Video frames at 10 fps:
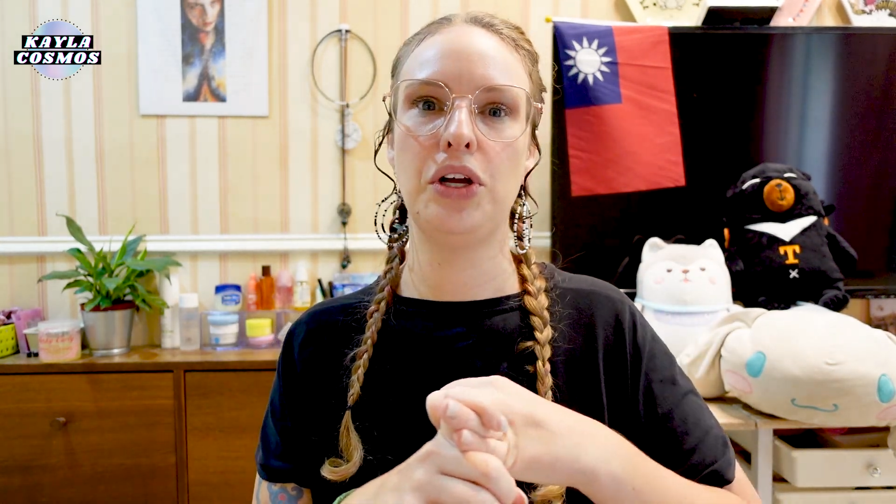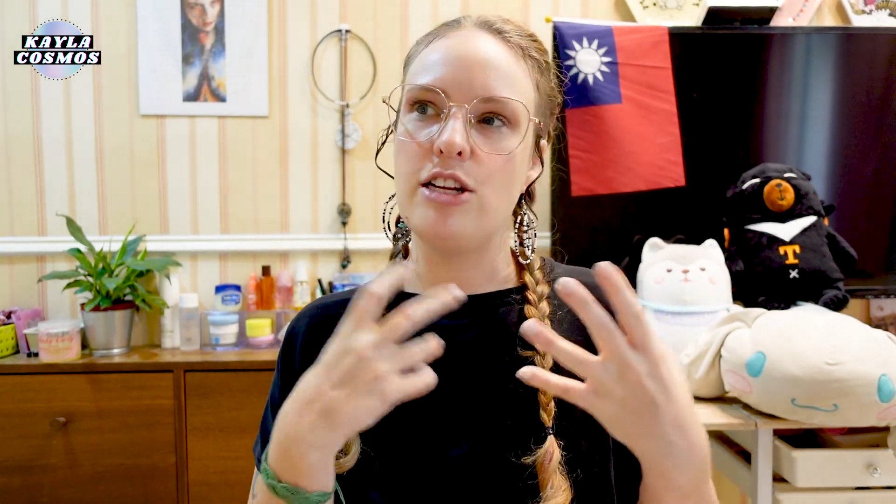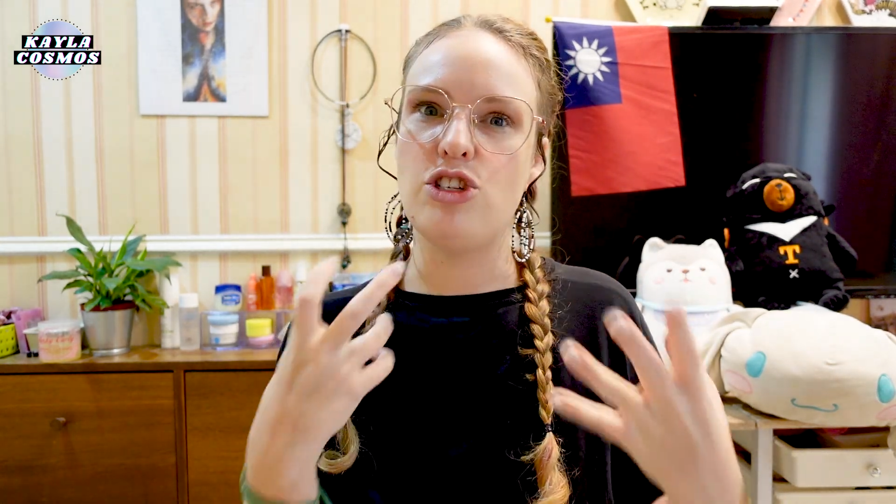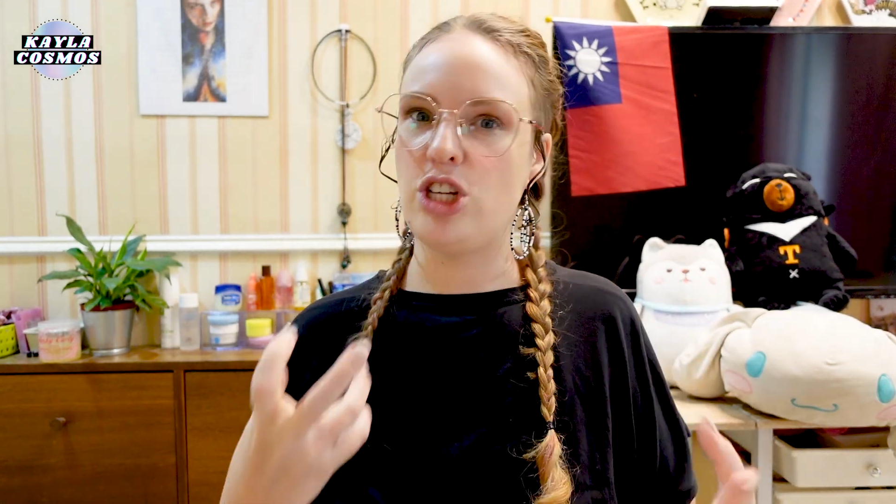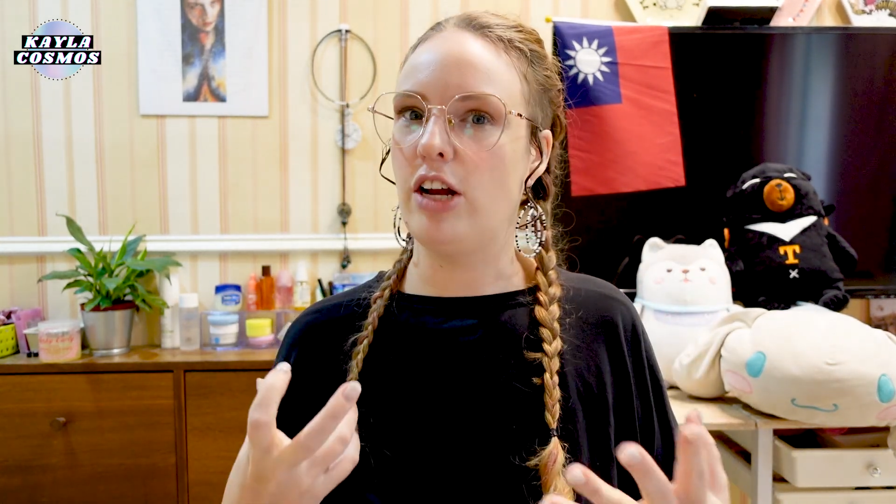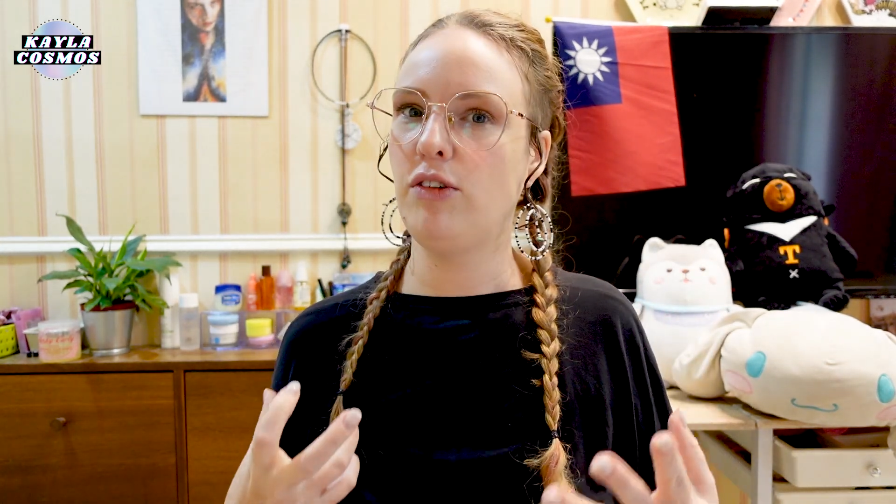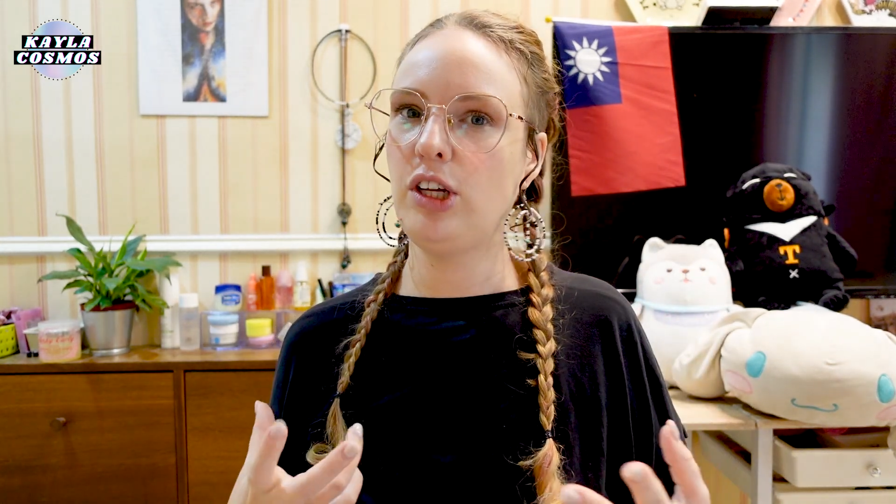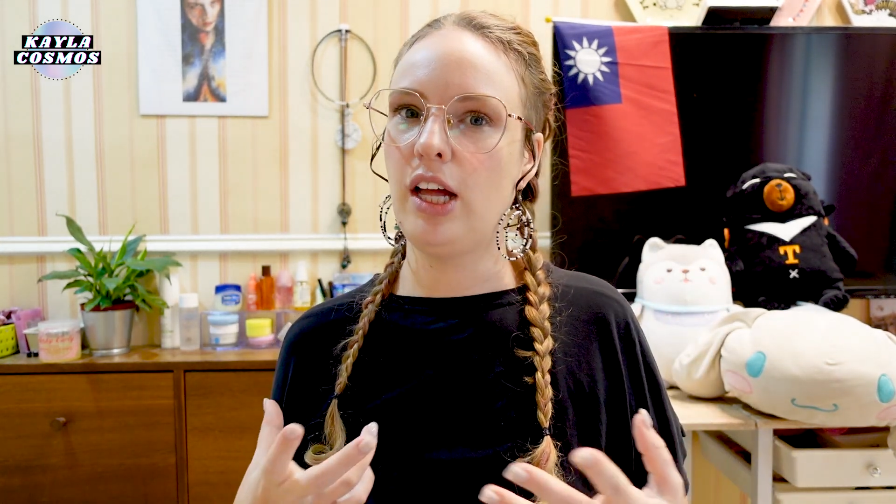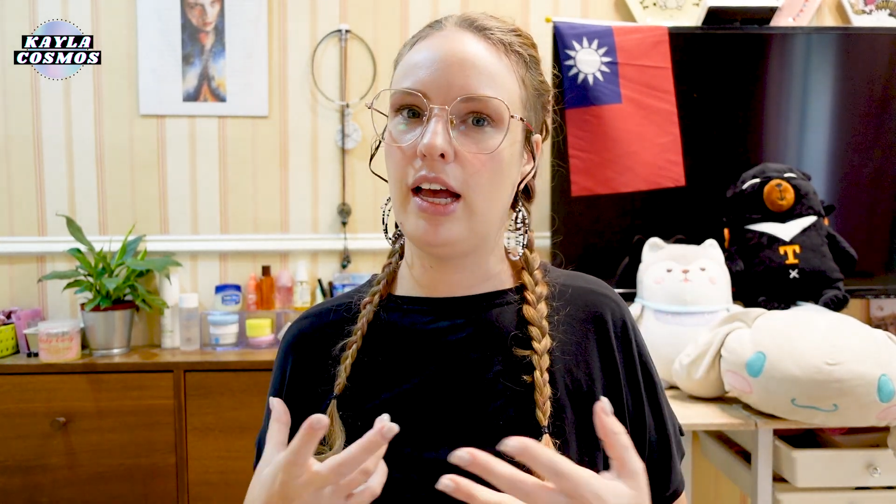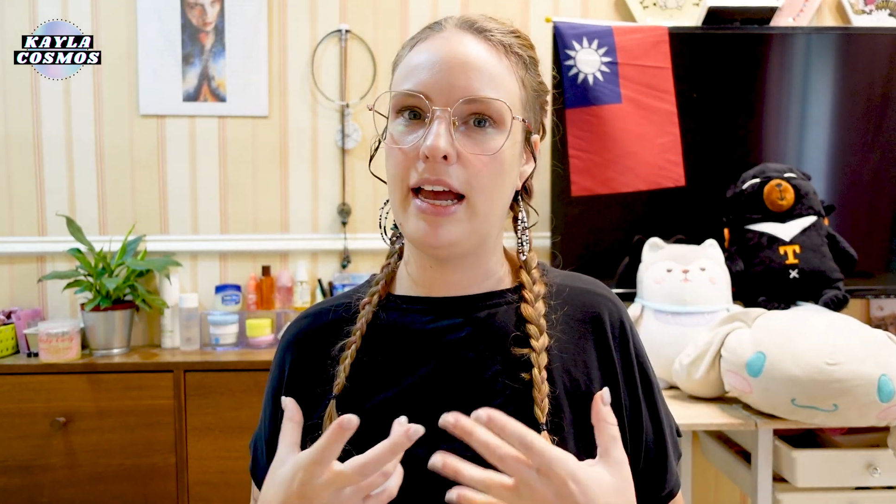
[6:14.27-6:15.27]
In
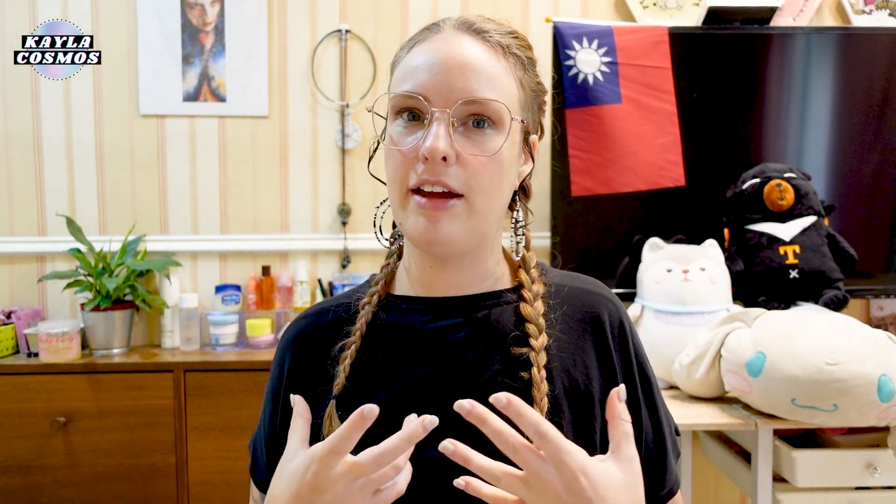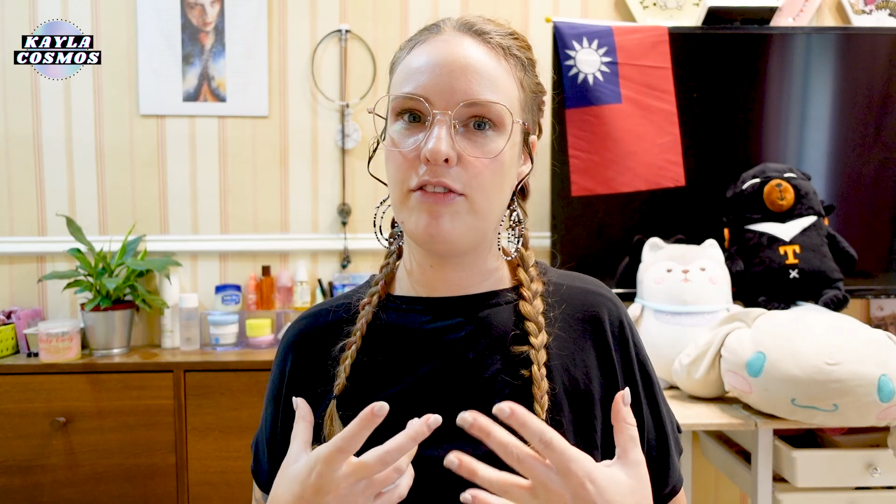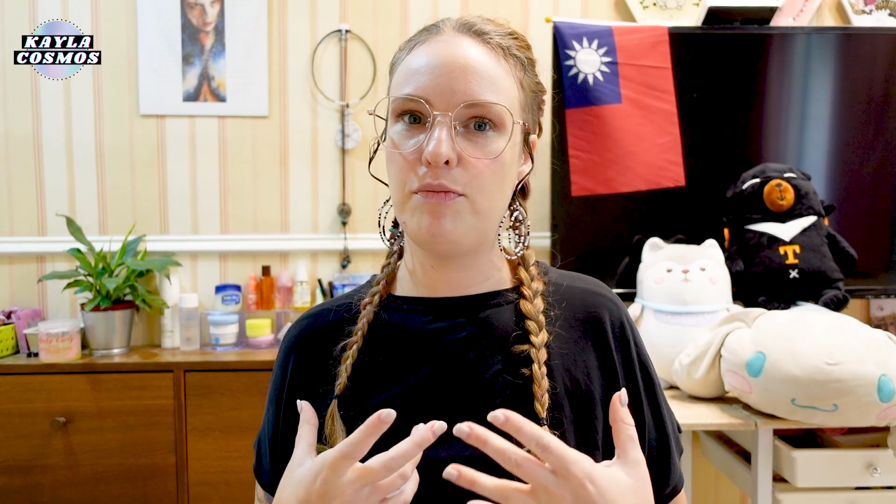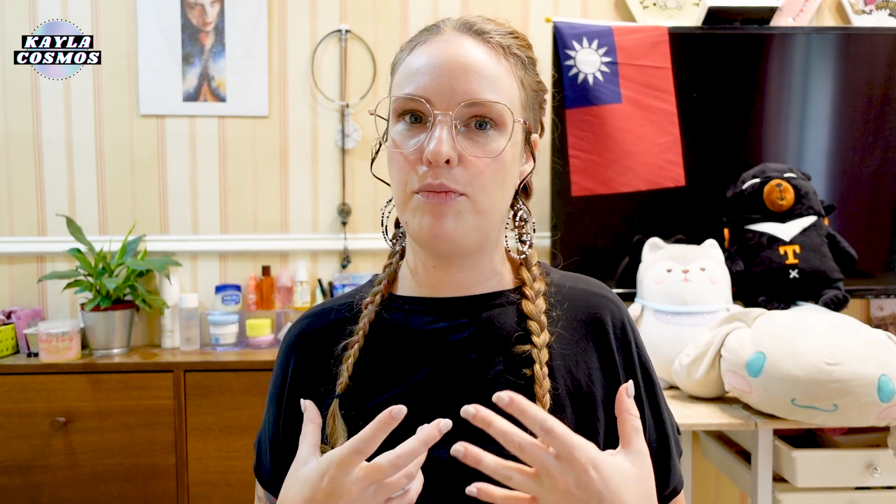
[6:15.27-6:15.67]
general, I've